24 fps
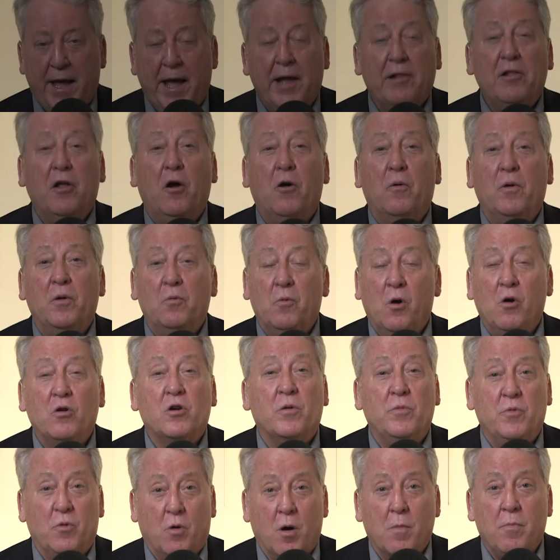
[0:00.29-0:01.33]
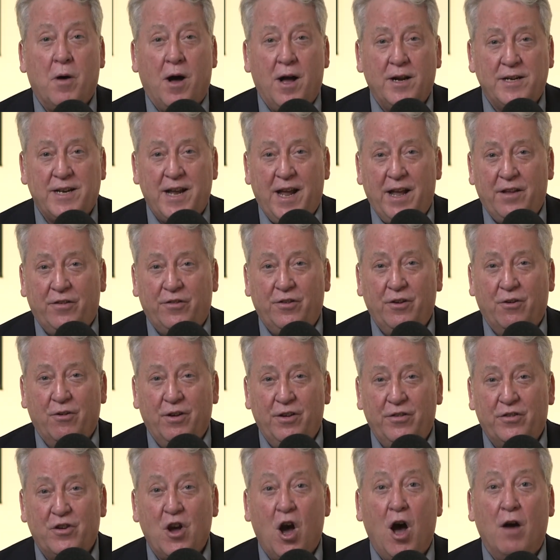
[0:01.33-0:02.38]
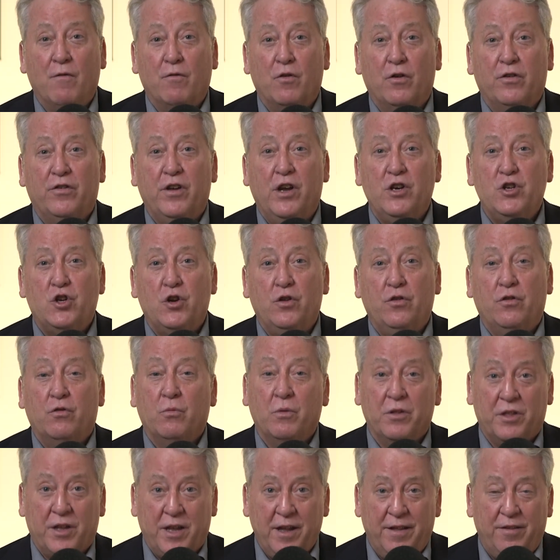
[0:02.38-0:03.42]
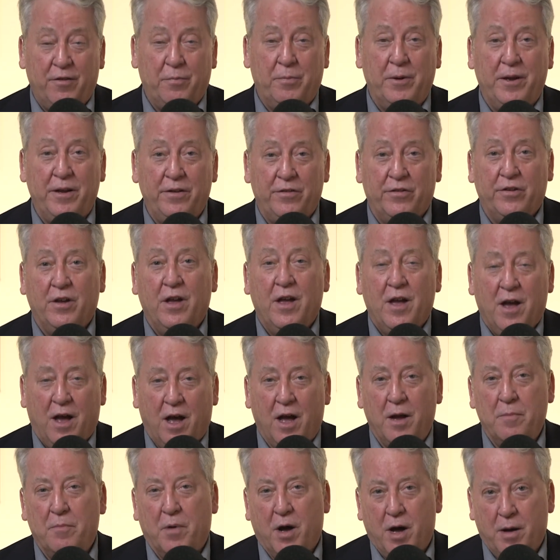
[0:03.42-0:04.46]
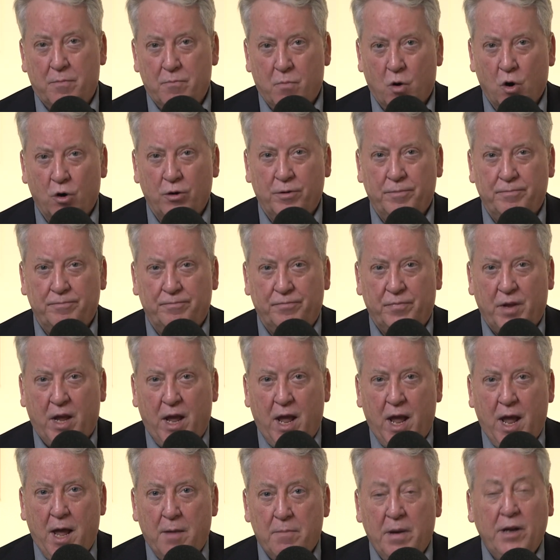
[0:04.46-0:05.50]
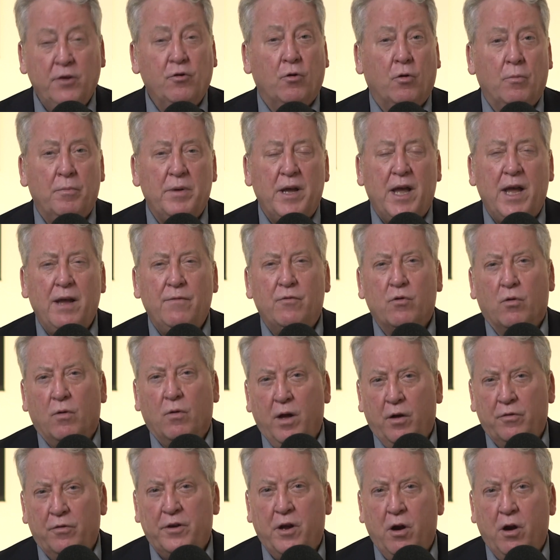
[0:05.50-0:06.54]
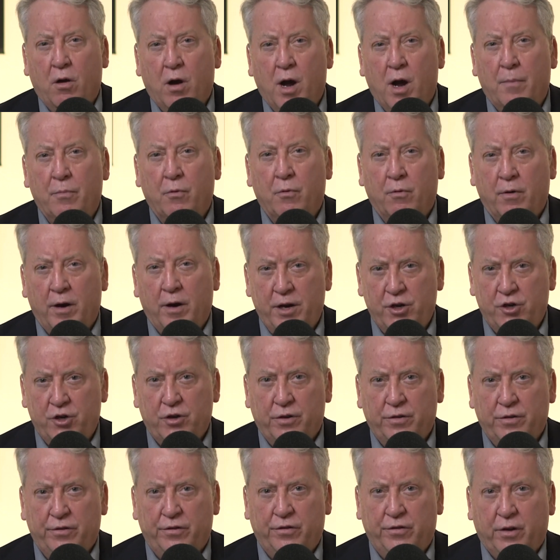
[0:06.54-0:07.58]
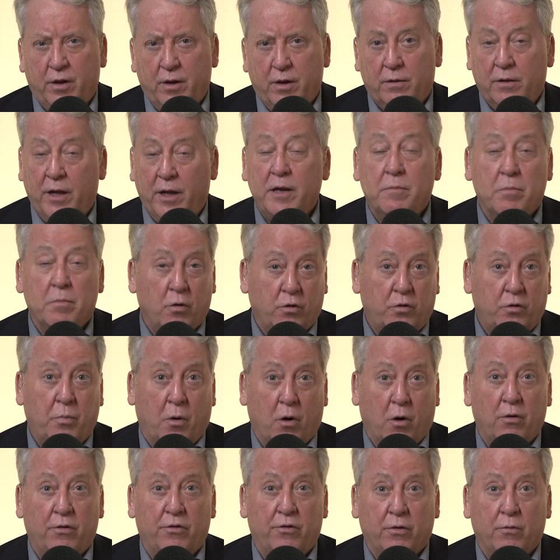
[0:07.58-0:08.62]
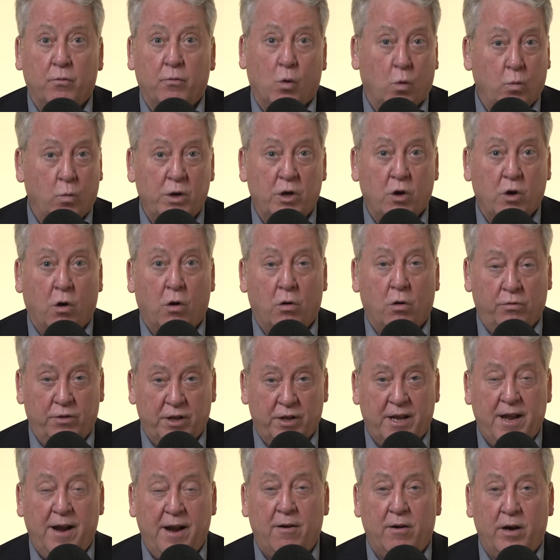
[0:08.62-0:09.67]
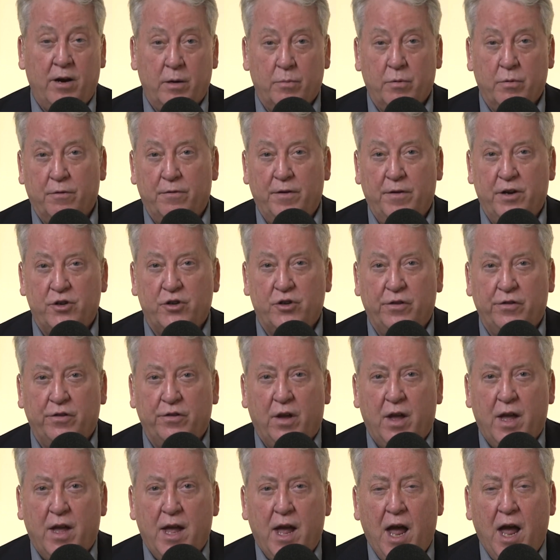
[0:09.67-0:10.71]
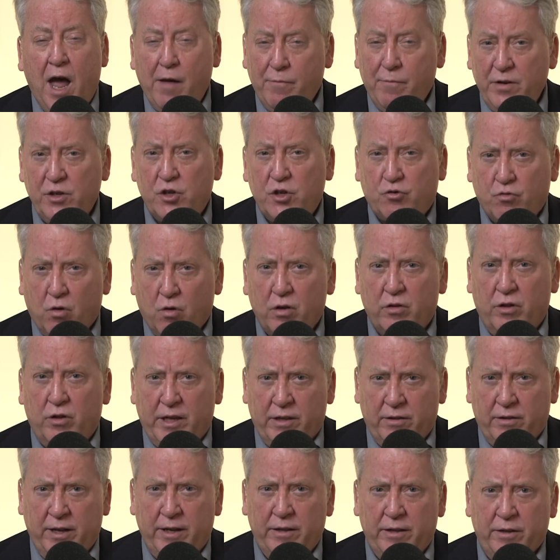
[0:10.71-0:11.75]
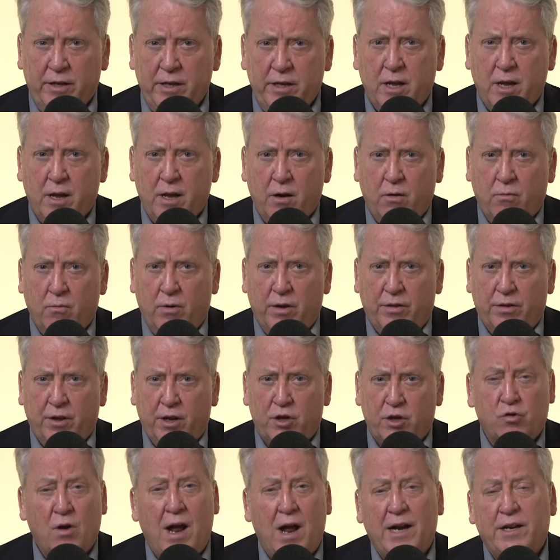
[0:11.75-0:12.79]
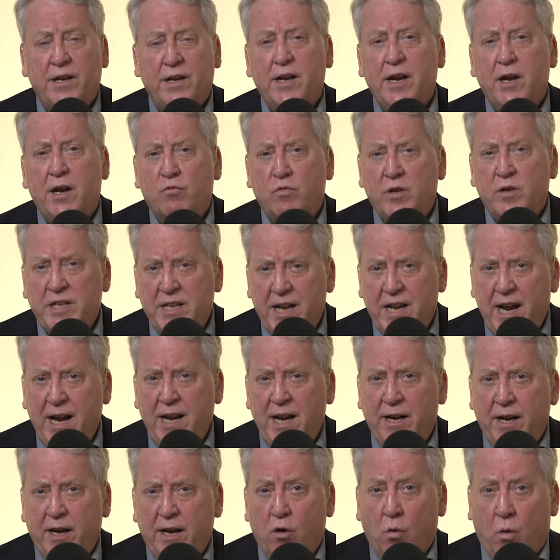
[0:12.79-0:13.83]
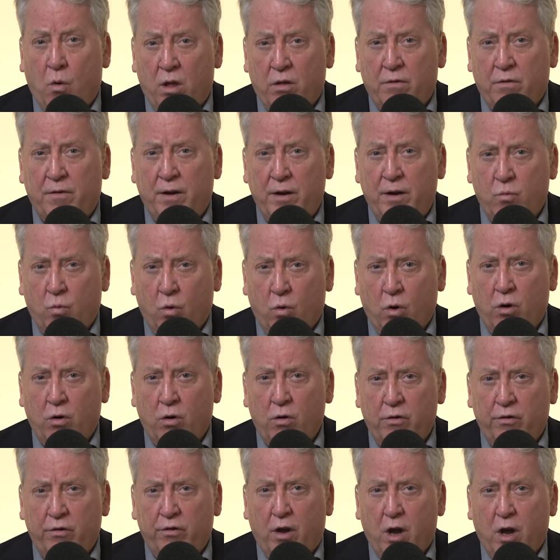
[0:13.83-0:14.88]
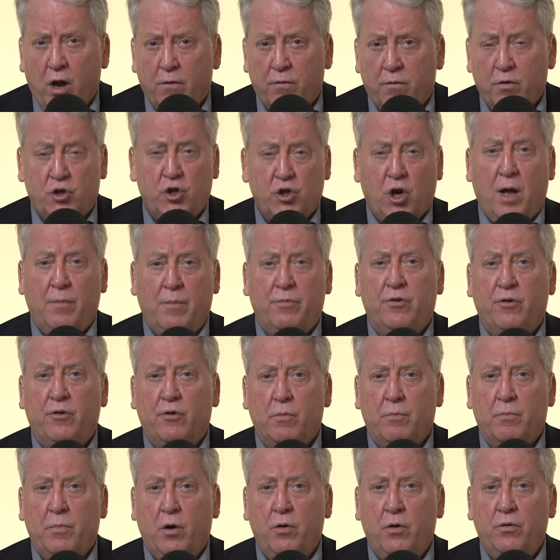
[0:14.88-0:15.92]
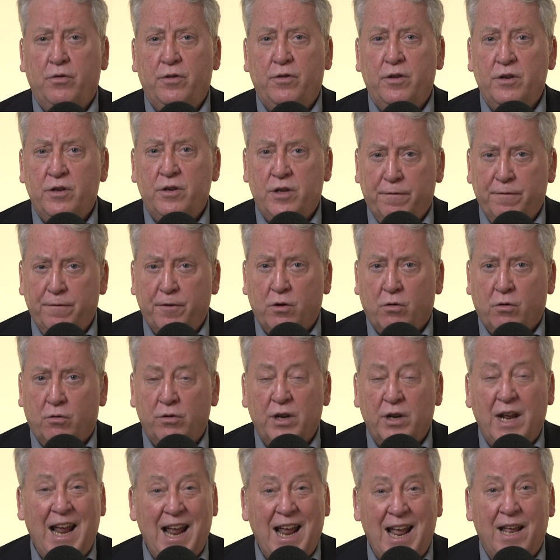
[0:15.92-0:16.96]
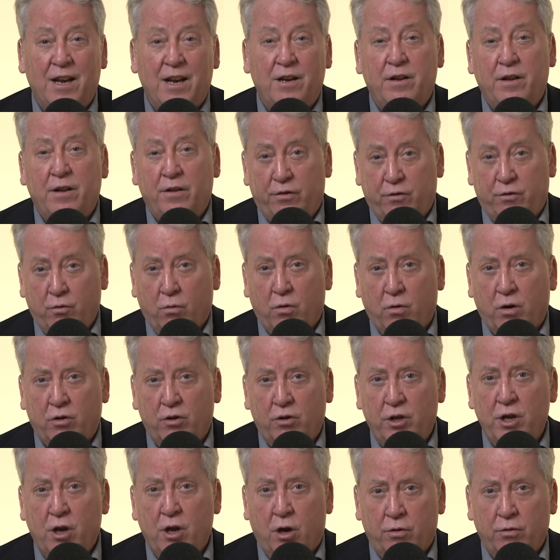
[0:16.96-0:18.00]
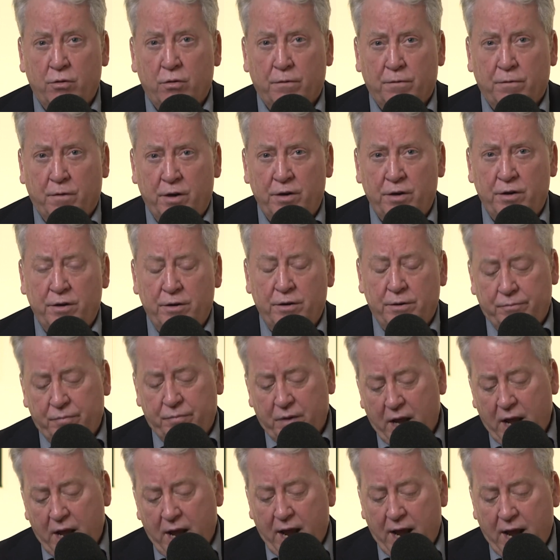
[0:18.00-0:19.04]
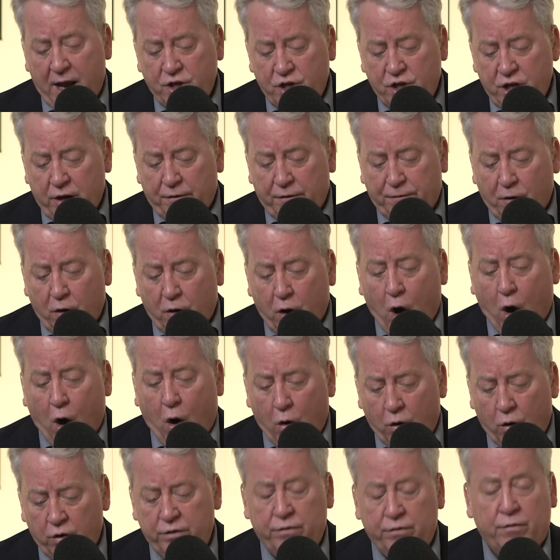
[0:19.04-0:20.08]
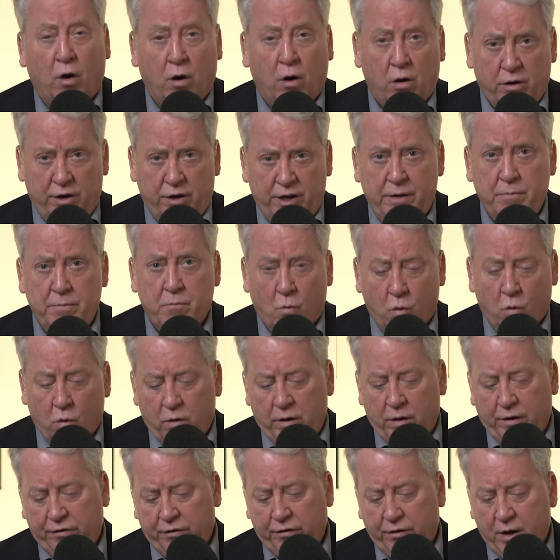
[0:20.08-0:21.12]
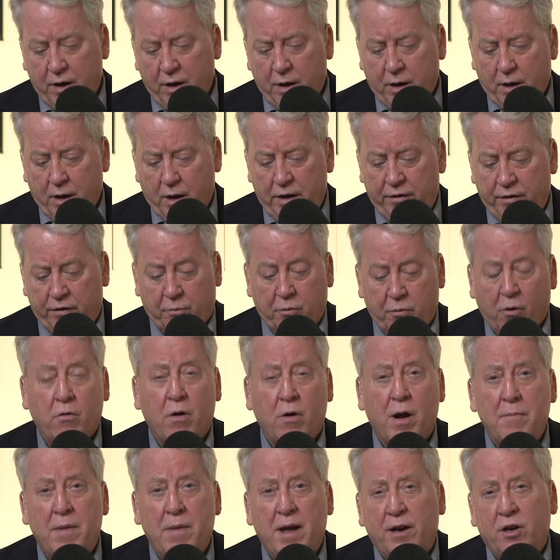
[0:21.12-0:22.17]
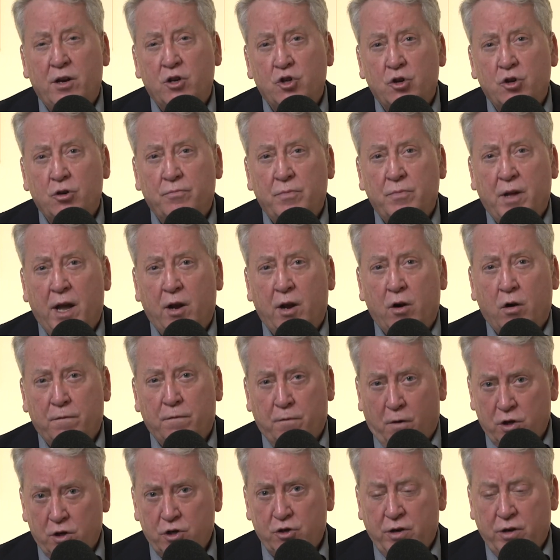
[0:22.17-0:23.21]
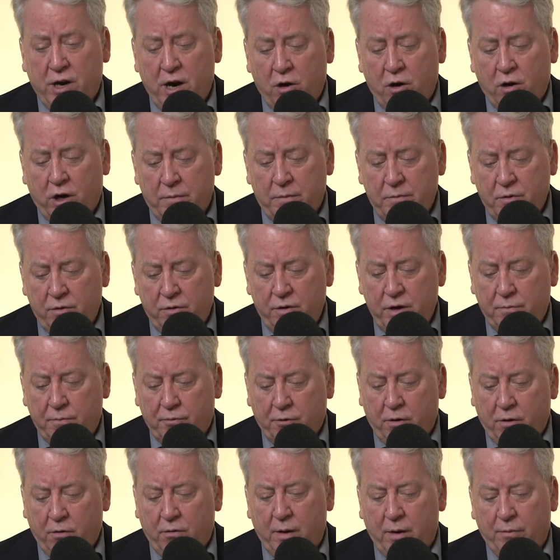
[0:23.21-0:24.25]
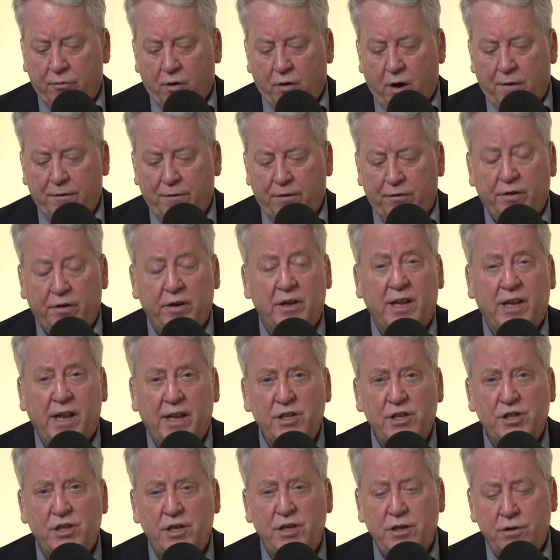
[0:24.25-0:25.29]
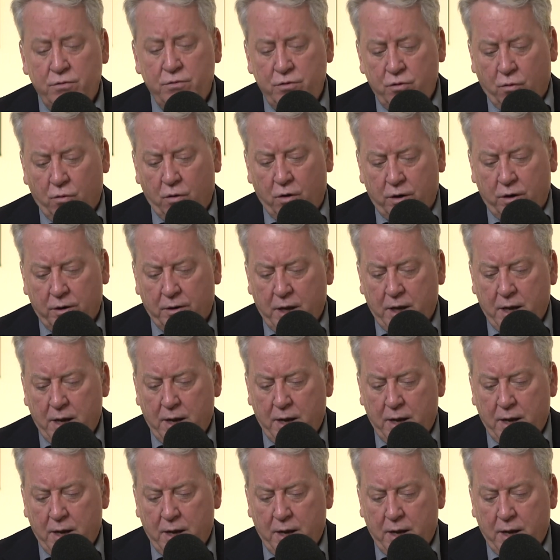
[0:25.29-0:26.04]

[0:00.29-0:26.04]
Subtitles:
Hello and welcome to our podcast series, Conversations with KidsPeace. I'm Bob Martin. Mental and behavioral healthcare operations, like most parts of what we call the caring professions, have been struggling lately with attracting and retaining qualified workers for jobs that are both difficult and historically underfunded. Jennifer Udvardi-Morris is a program manager at our Foster Care and Community Programs office in Kingston, New York.